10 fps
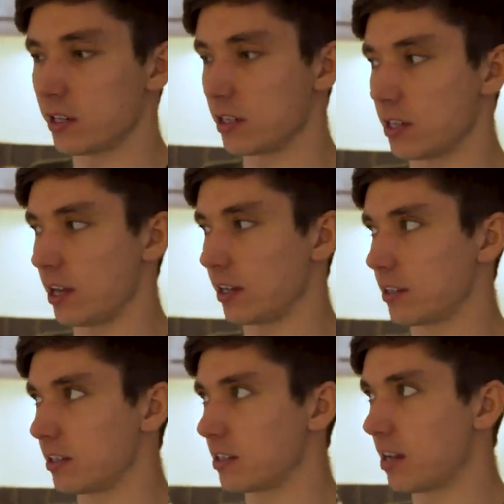This is
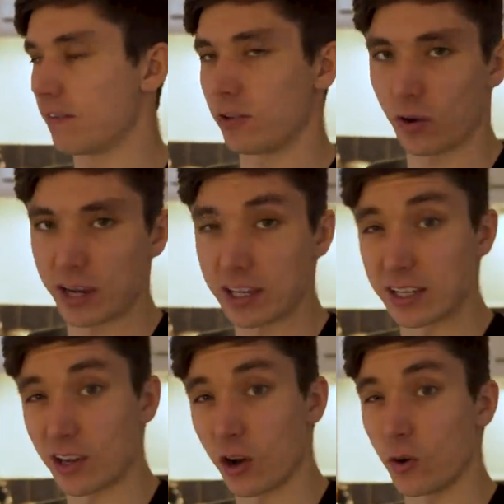like 7 or 8
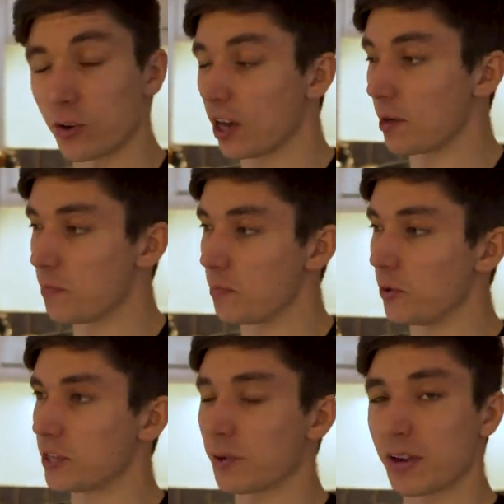years old. I
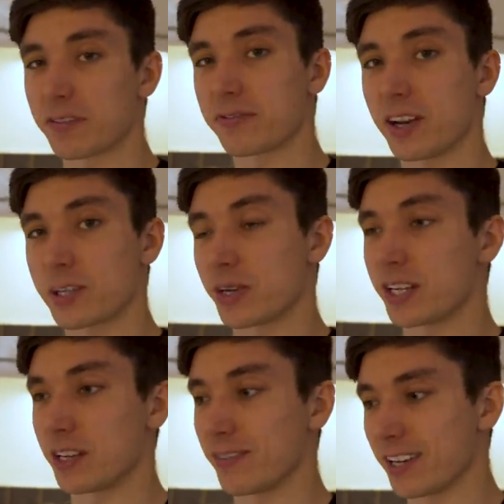bought it when I first went
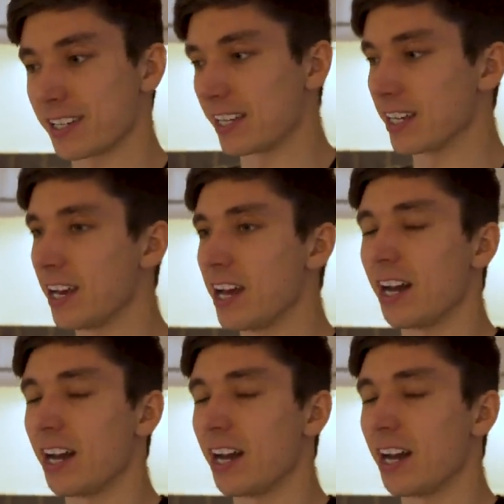to university.